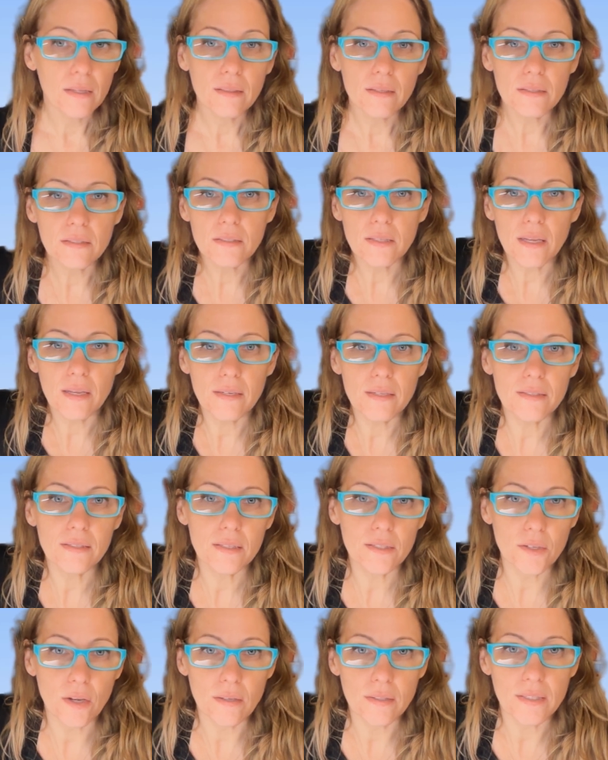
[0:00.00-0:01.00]
The sun is
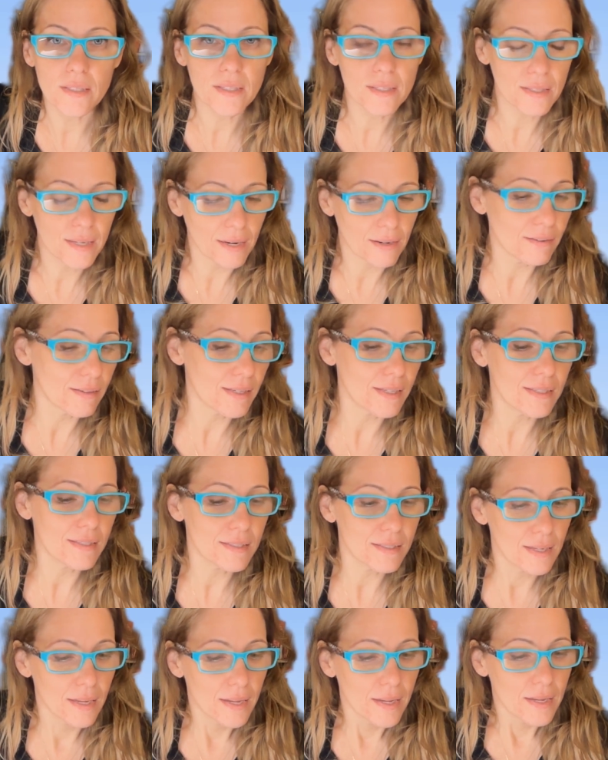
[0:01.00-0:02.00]
exalted in
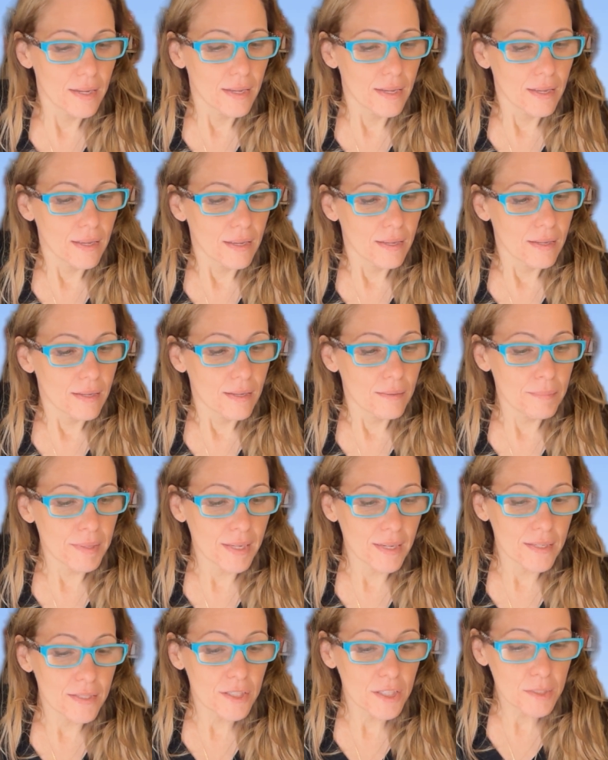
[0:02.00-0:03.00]
Aries
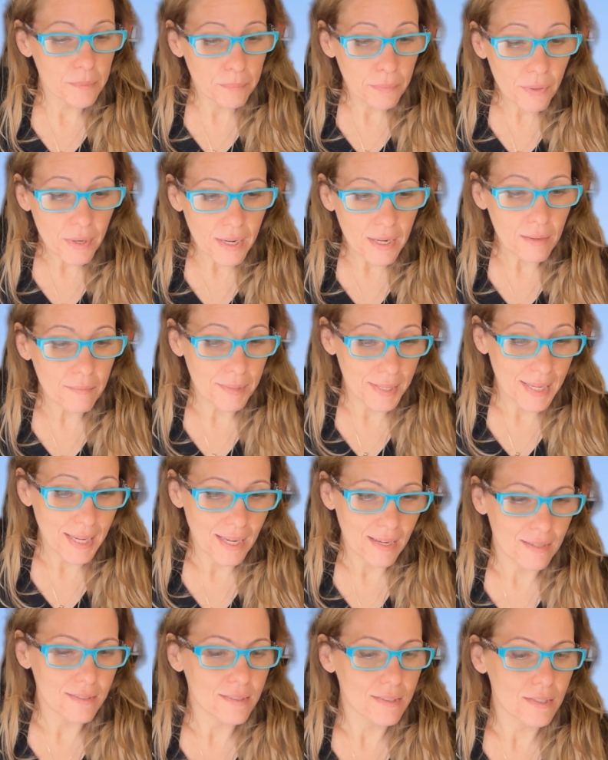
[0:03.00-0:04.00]
because spring
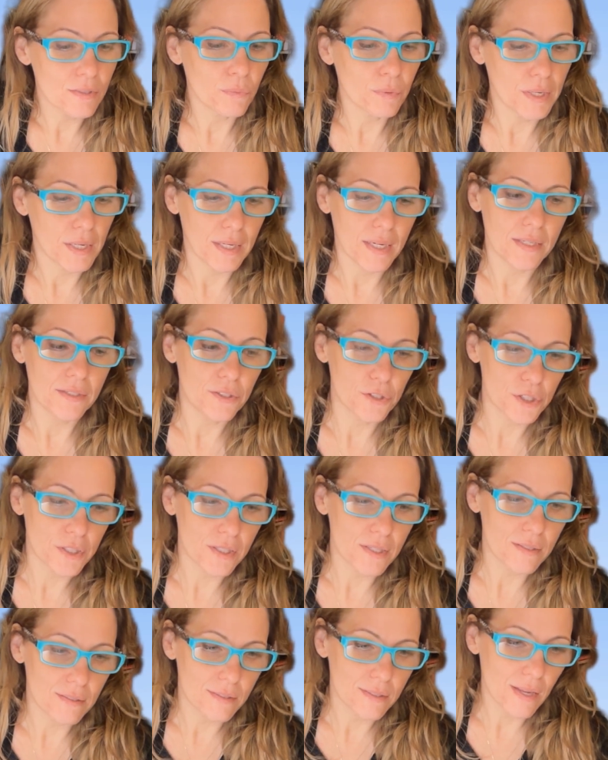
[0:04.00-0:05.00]
begins when it enters
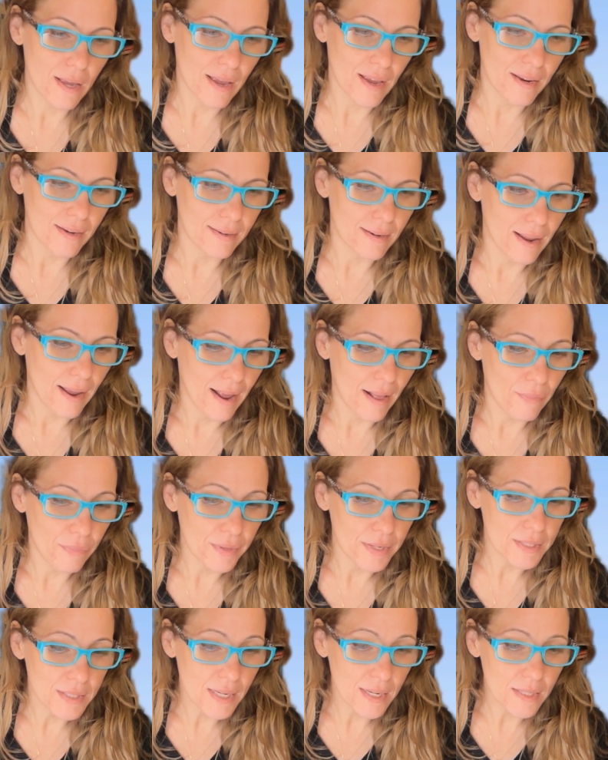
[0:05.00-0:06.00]
this sign, and
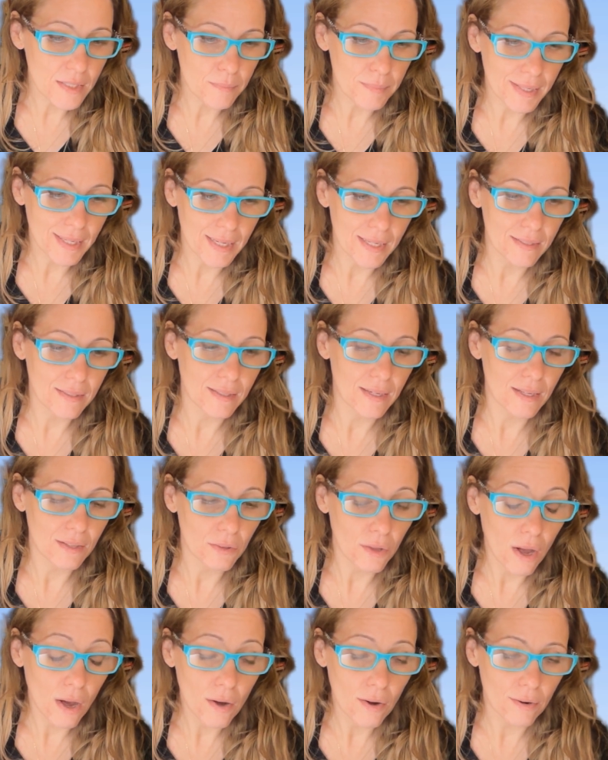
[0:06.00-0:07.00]
the days begin to get
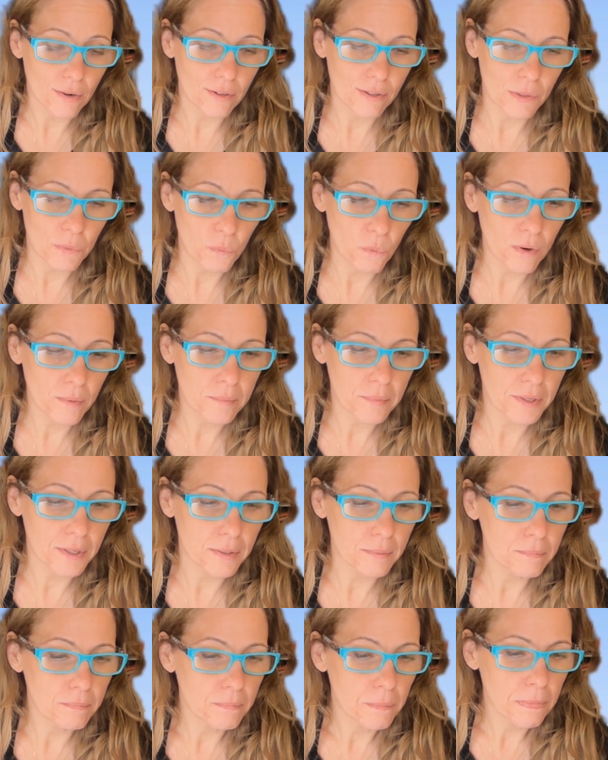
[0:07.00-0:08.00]
longer and
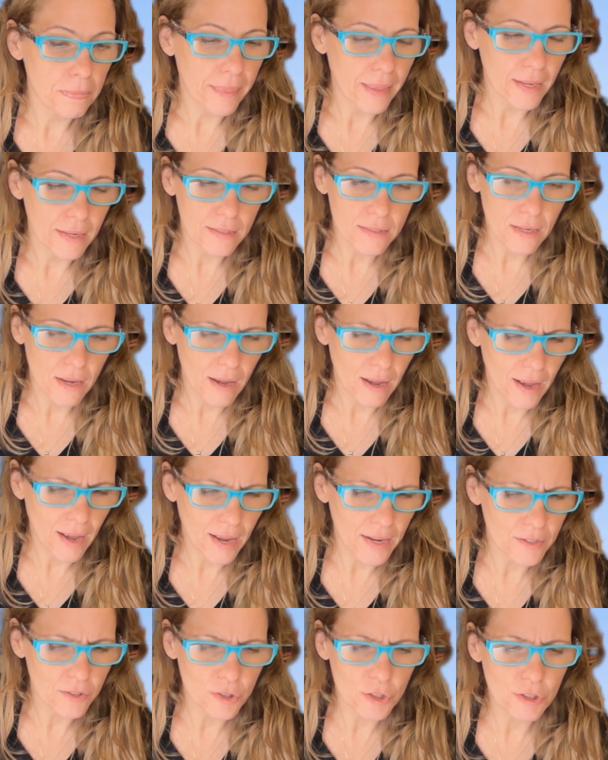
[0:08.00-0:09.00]
warmer. It is
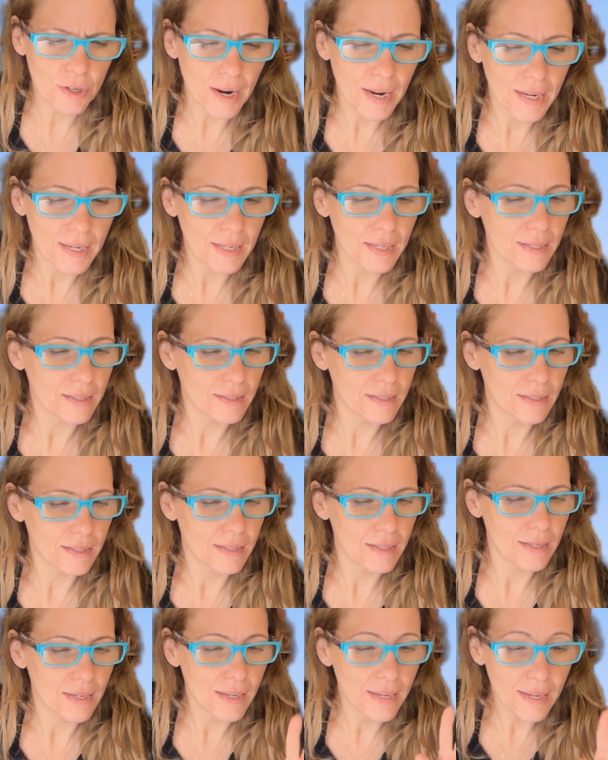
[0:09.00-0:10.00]
hot and dry.
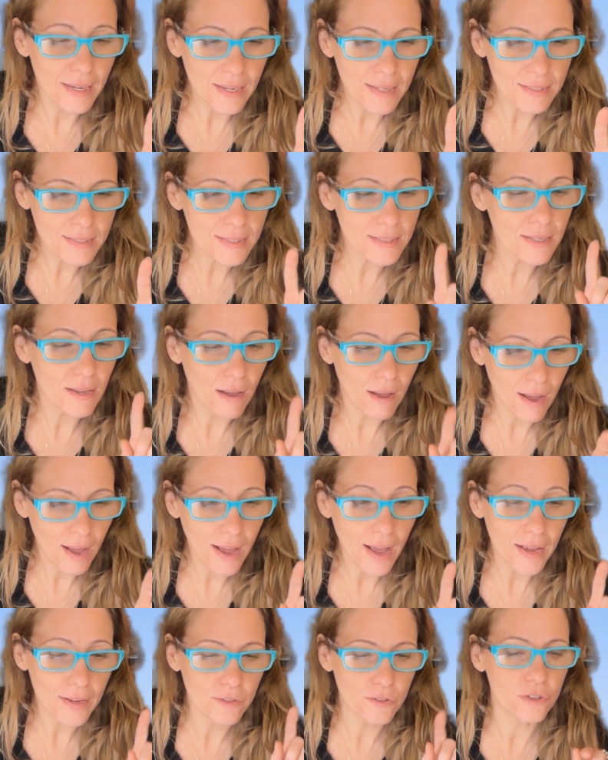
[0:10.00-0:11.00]
Its
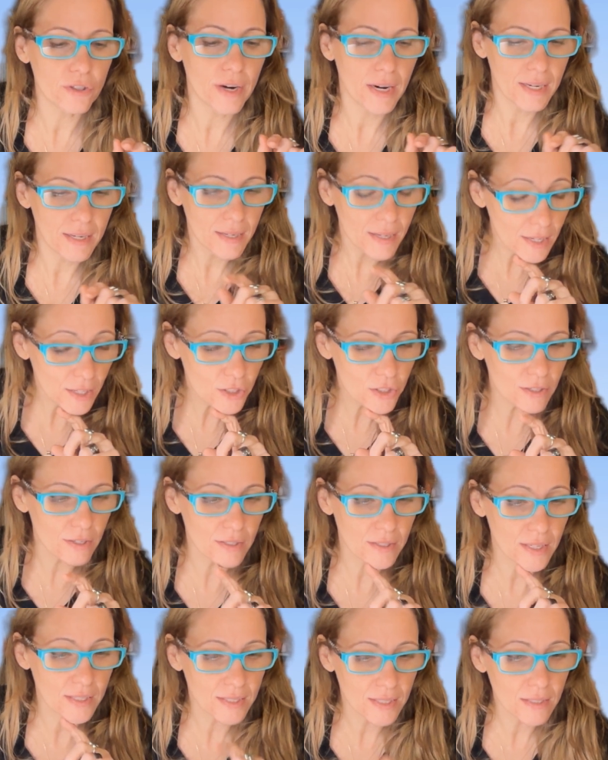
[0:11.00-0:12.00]
hot and dry nature
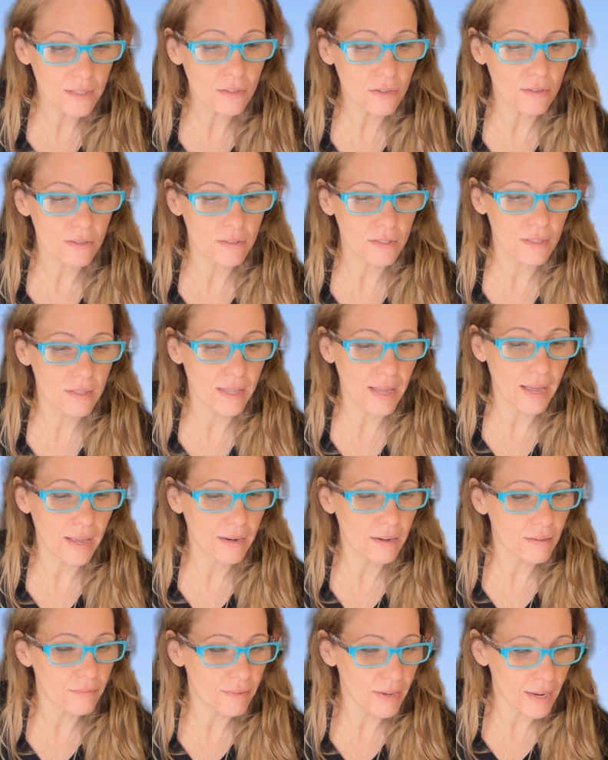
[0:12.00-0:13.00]
is identical to that
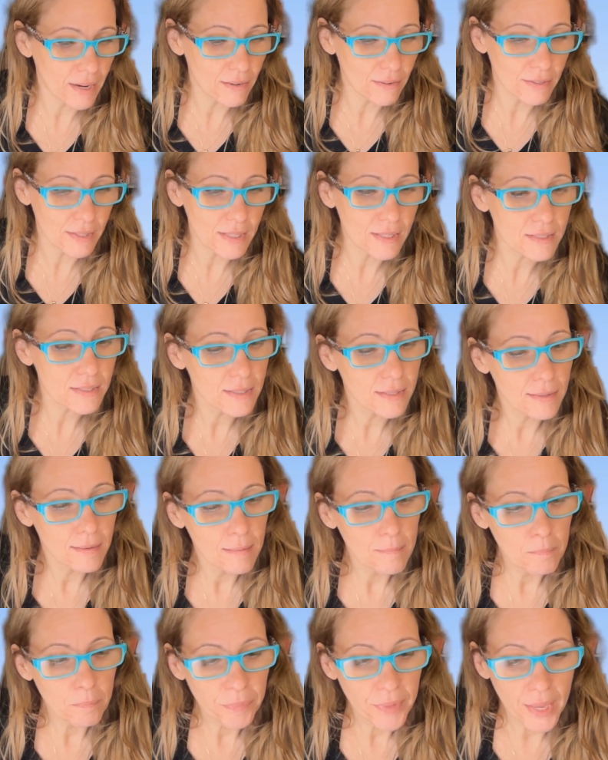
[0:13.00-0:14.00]
of Aries
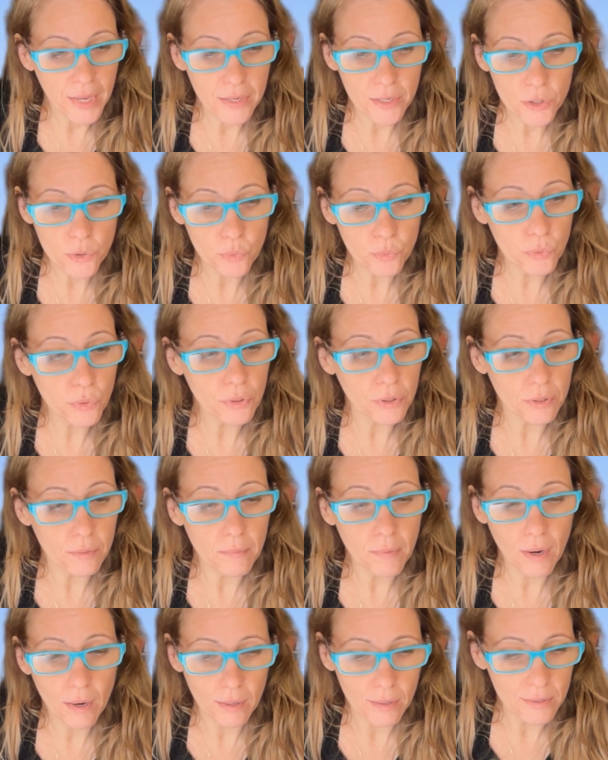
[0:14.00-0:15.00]
and its ruler
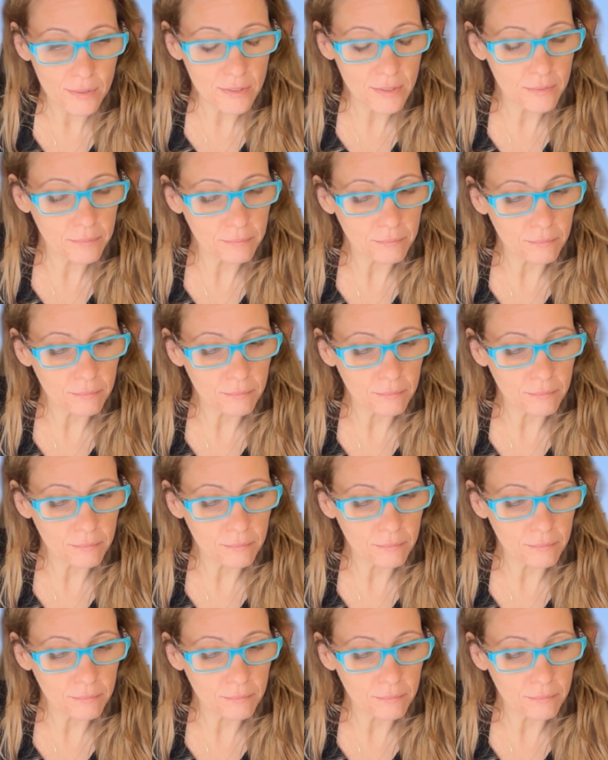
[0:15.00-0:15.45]
Mars.